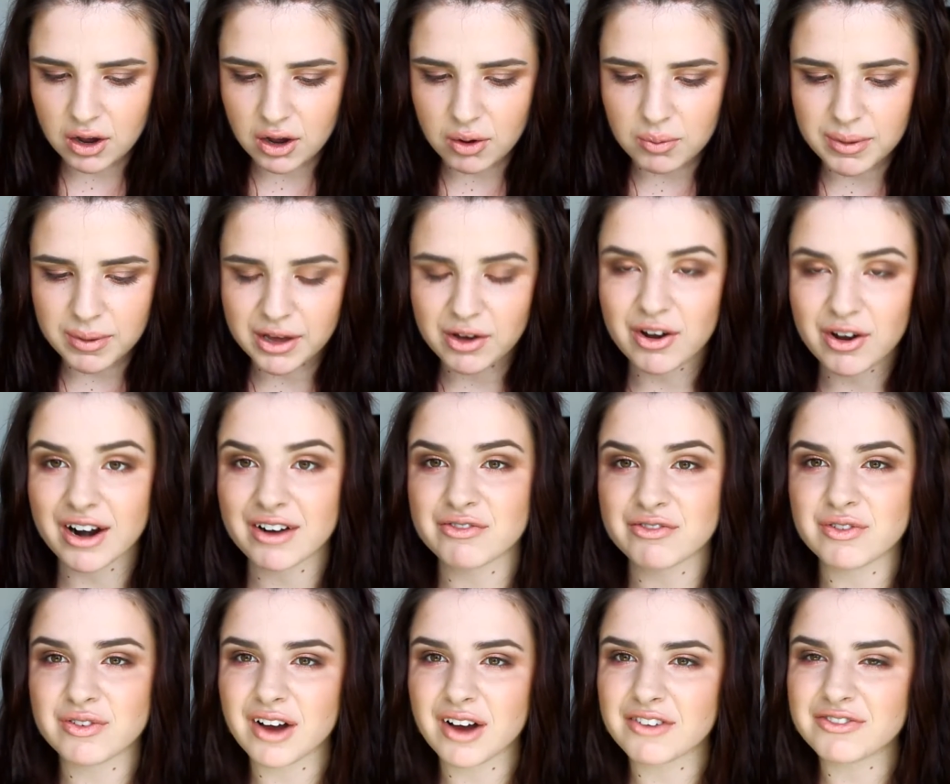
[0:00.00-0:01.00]
Oh my
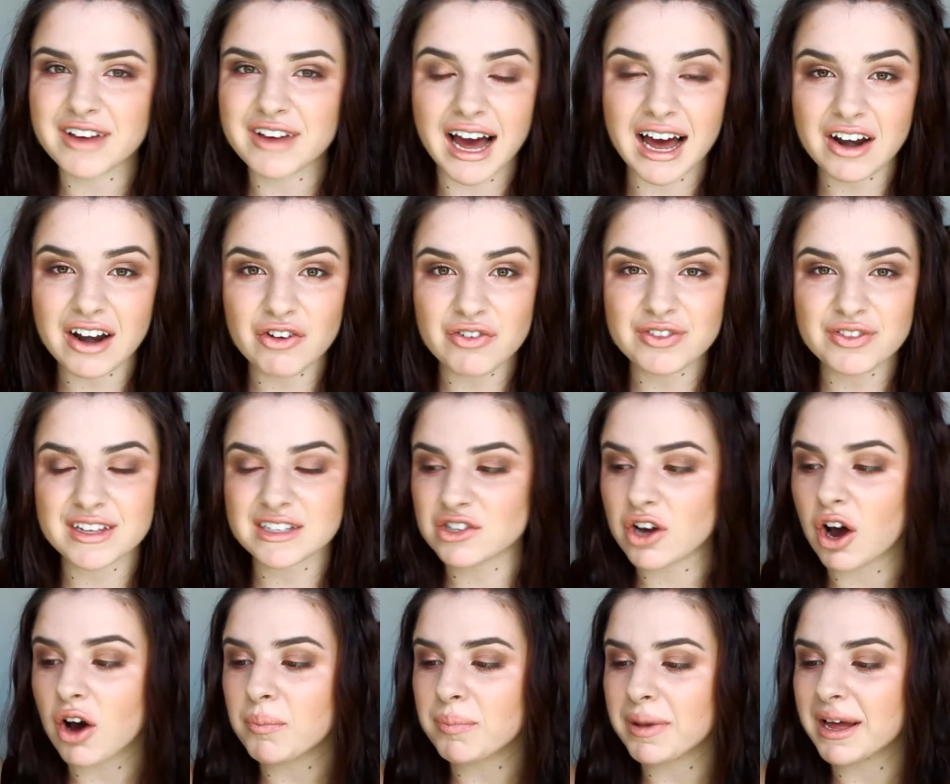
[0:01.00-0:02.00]
god, I've cut off the
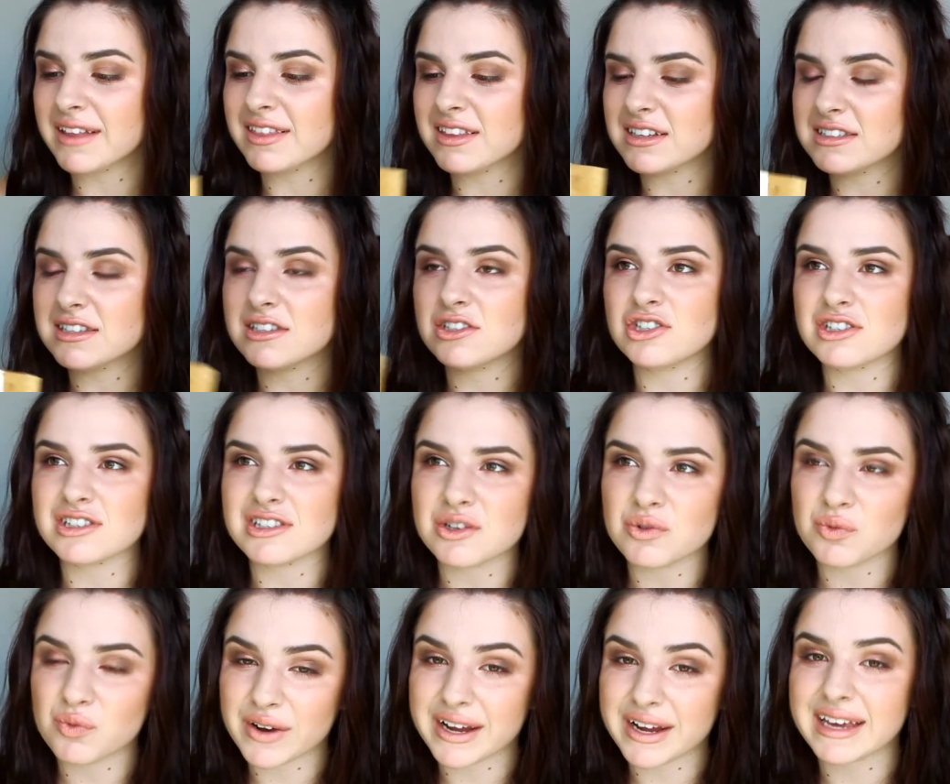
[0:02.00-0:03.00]
top bit. This is just
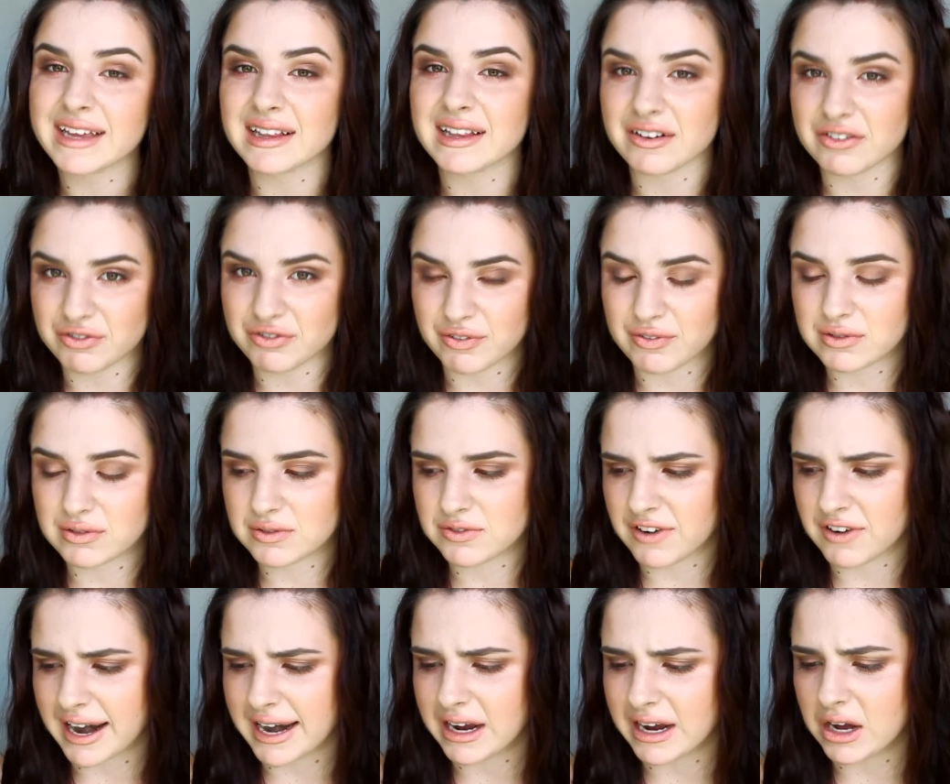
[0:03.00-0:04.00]
the regular
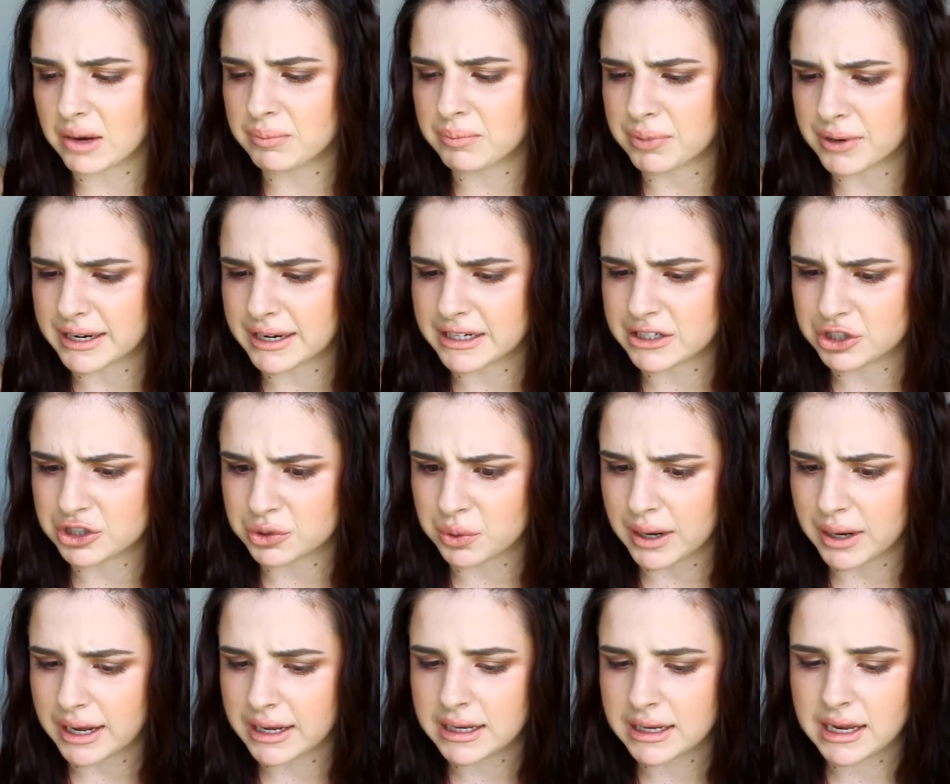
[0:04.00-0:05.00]
Frank, I'm pretty
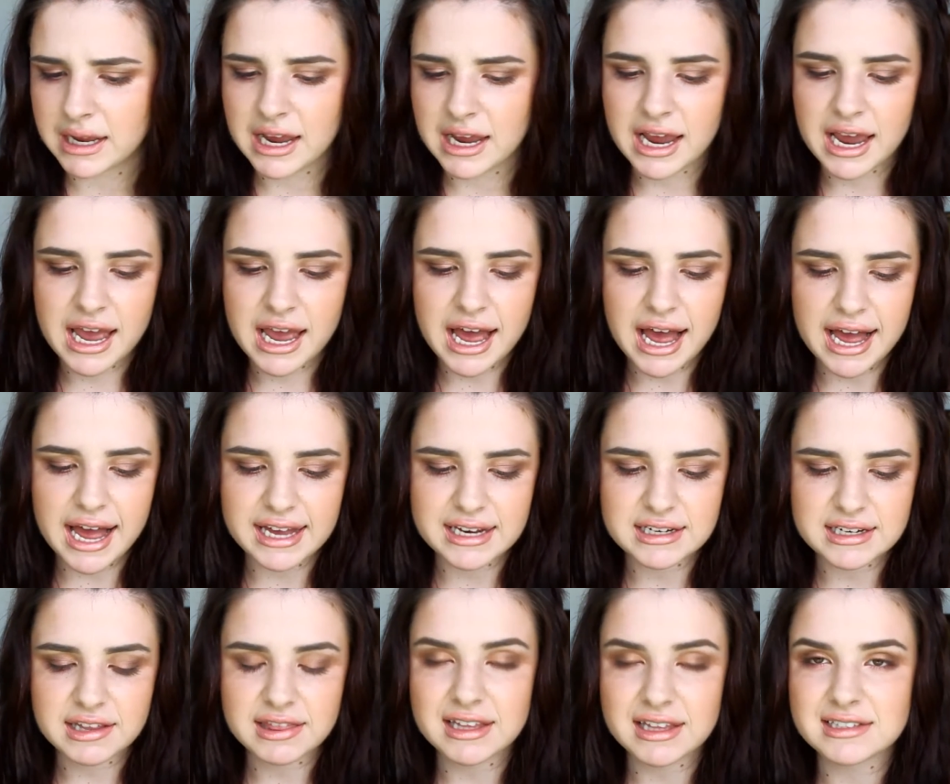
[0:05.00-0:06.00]
sure.
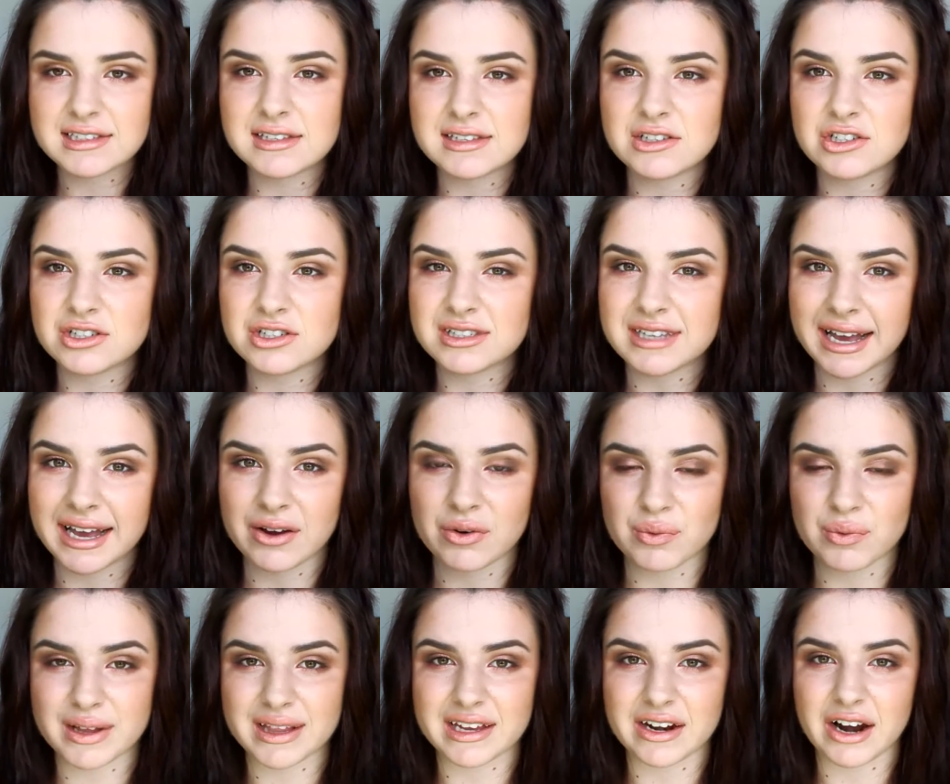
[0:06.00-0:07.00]
And this is just like a
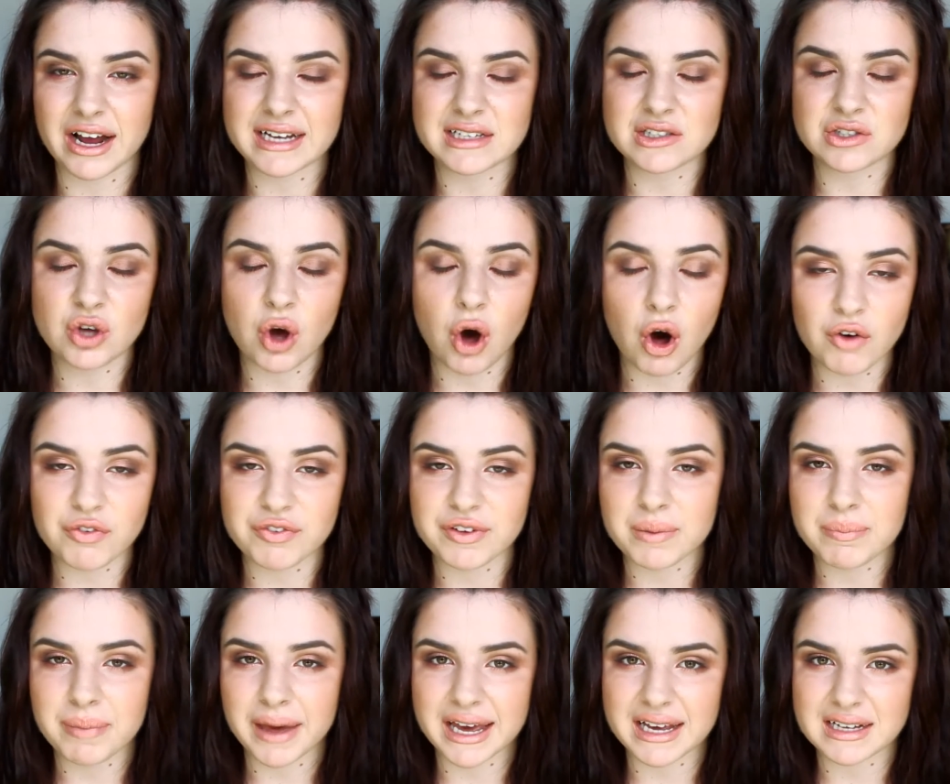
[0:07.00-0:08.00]
really nice
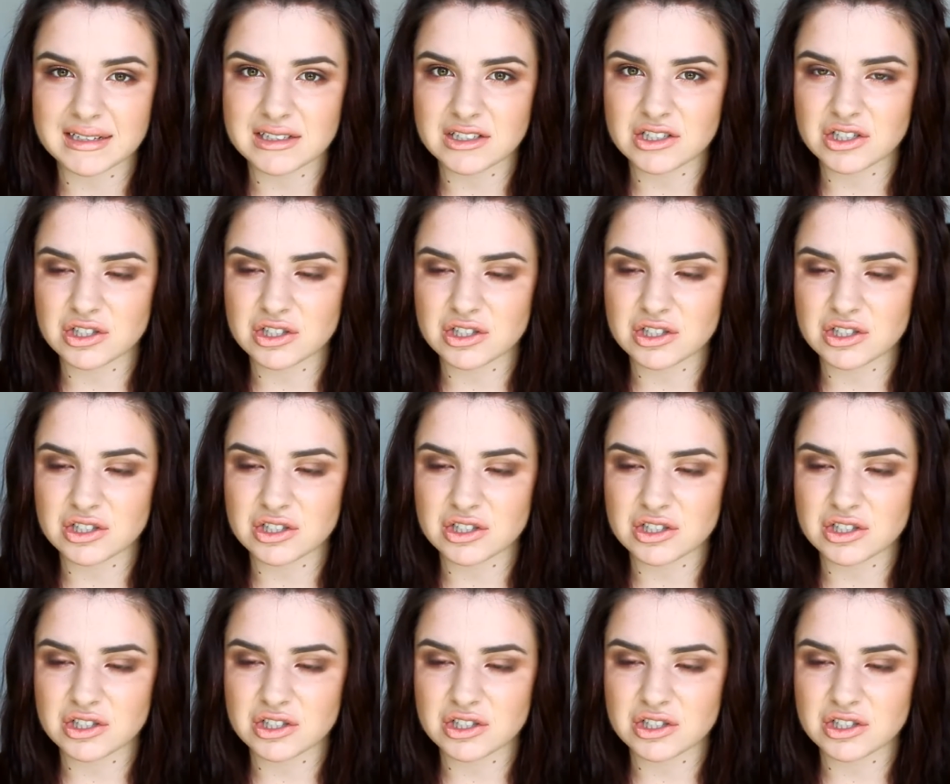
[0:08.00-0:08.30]
coffee bean